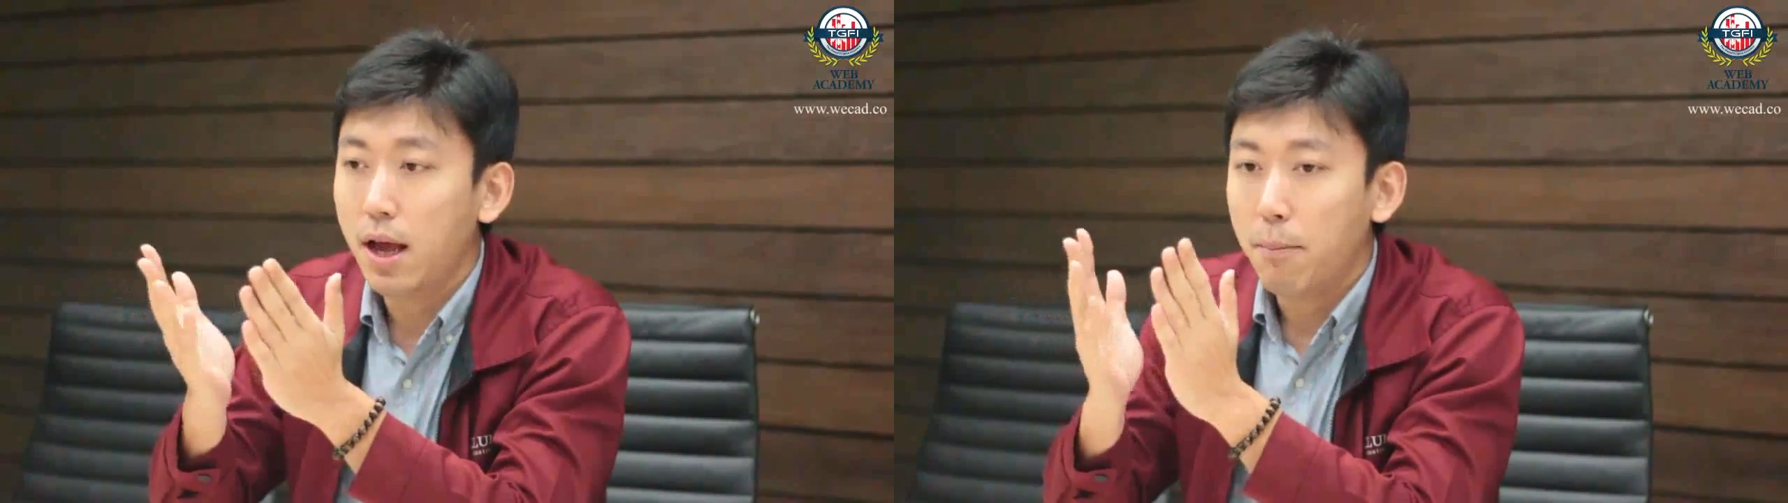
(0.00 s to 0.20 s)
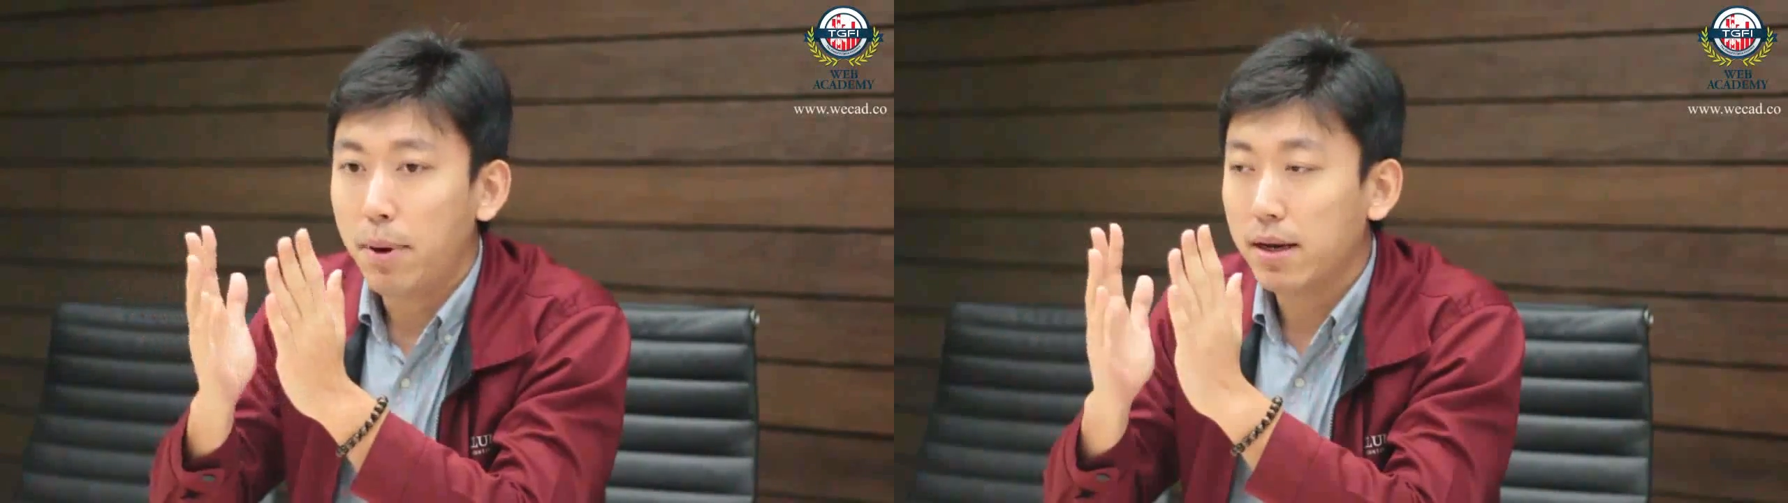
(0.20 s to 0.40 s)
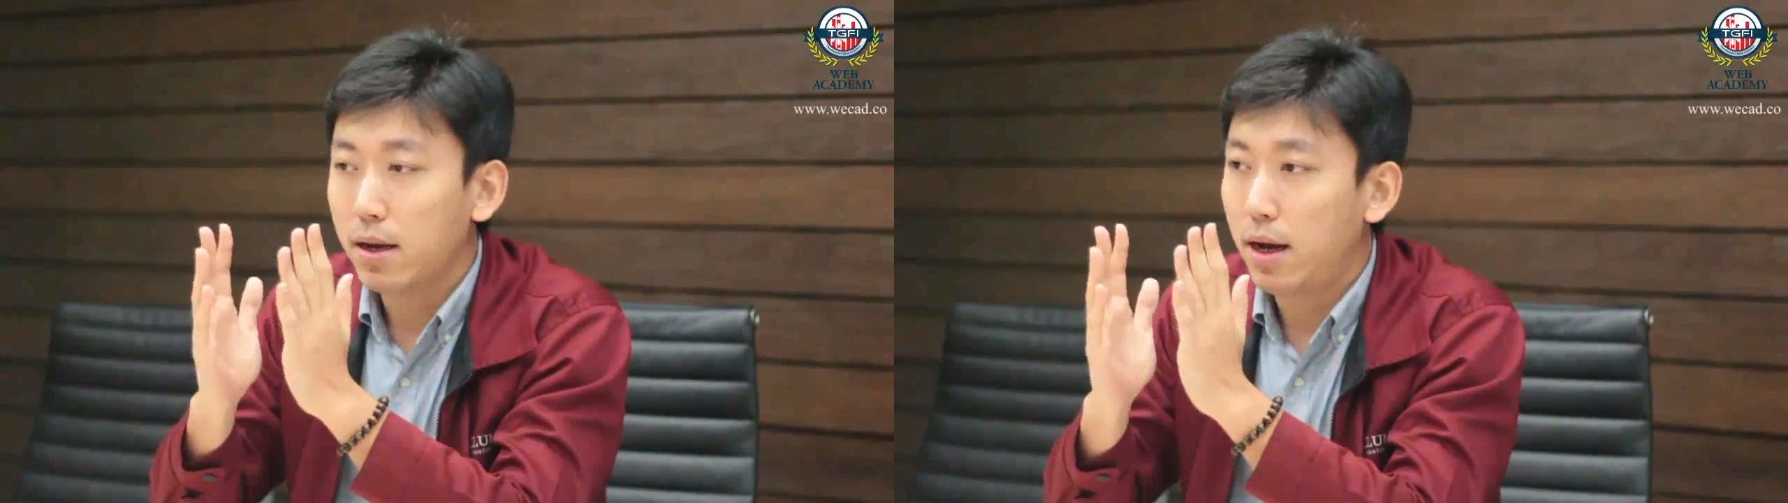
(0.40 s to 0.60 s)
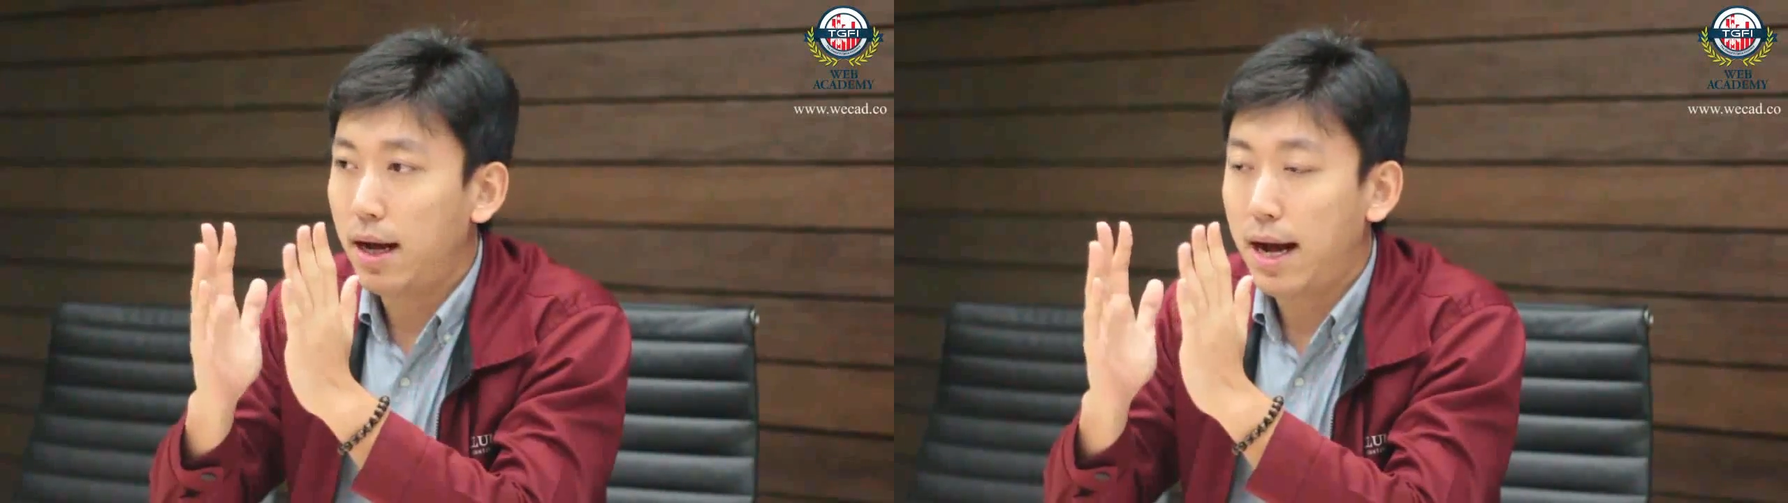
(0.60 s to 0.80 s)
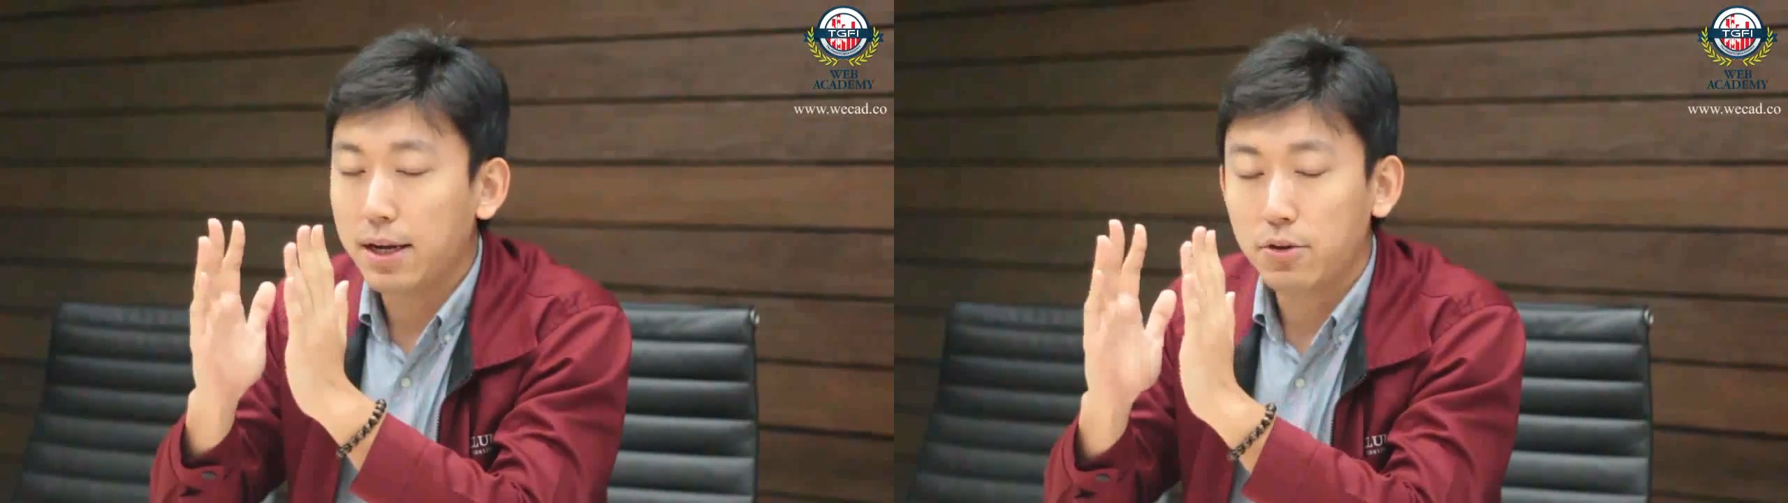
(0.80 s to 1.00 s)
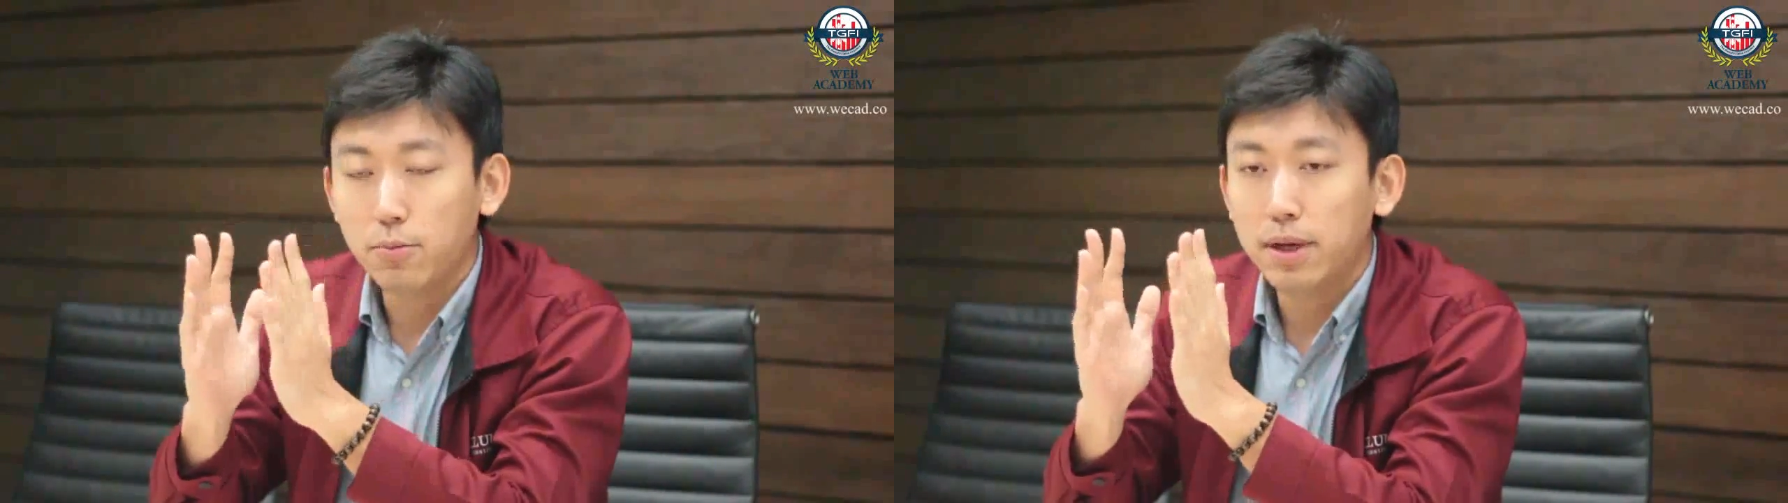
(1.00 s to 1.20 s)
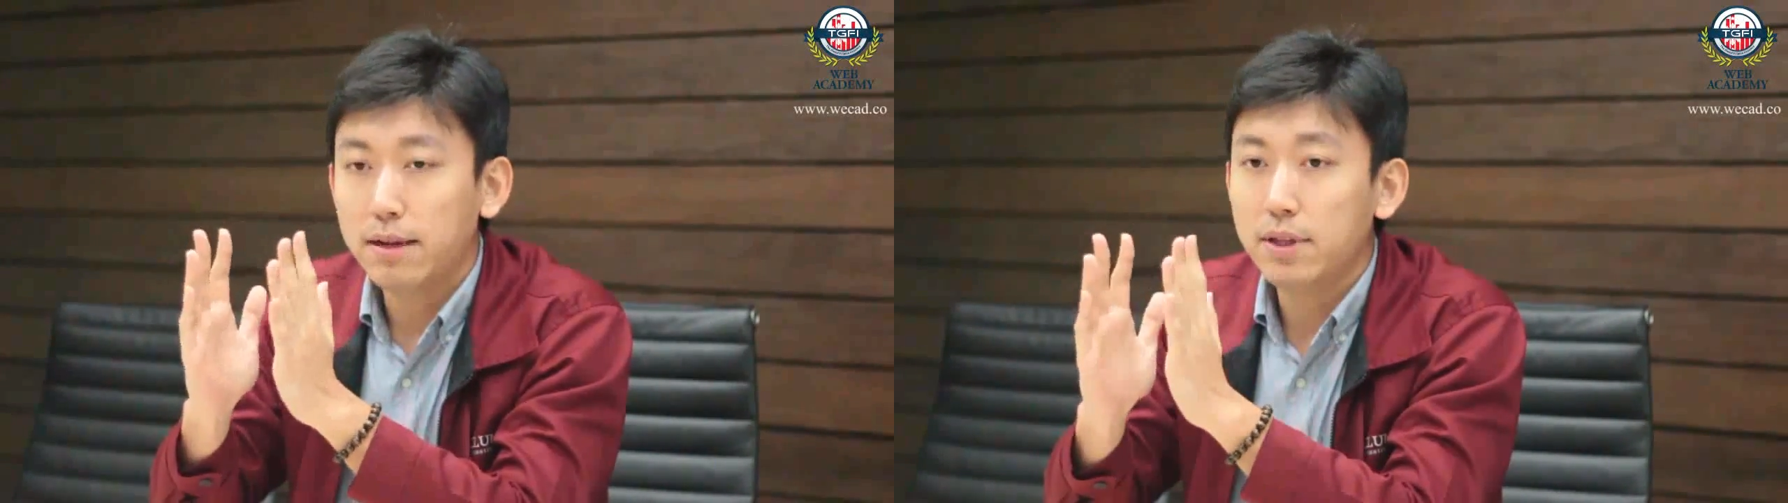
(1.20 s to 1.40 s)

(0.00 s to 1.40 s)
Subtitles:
but I do believe